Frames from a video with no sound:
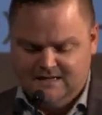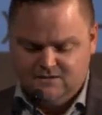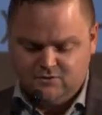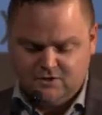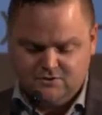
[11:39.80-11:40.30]

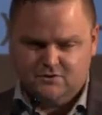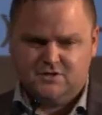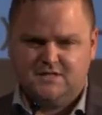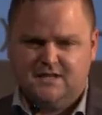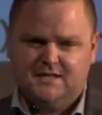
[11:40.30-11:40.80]
There was also a
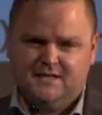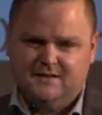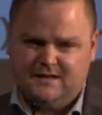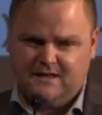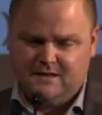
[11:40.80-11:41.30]
study
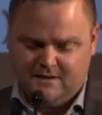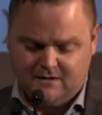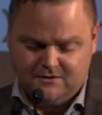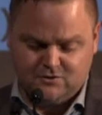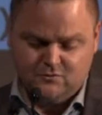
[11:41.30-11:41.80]
that came
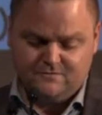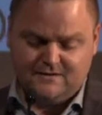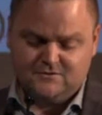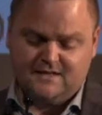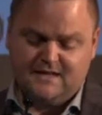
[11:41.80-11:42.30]
out in
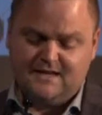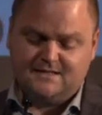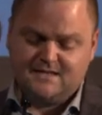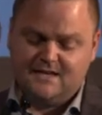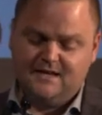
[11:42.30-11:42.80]

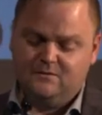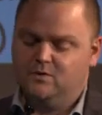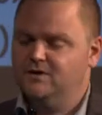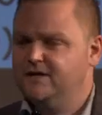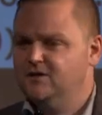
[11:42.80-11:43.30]
2018
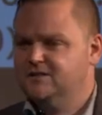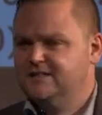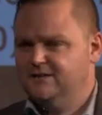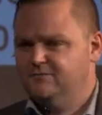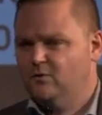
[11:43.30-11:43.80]
where they looked
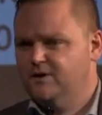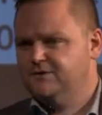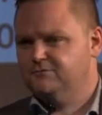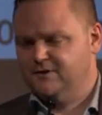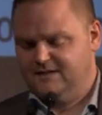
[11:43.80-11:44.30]
at 7
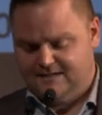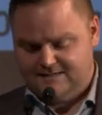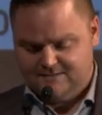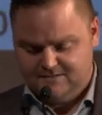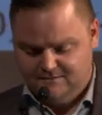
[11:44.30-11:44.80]
different
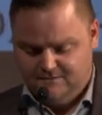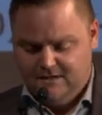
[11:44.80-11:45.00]
kinds of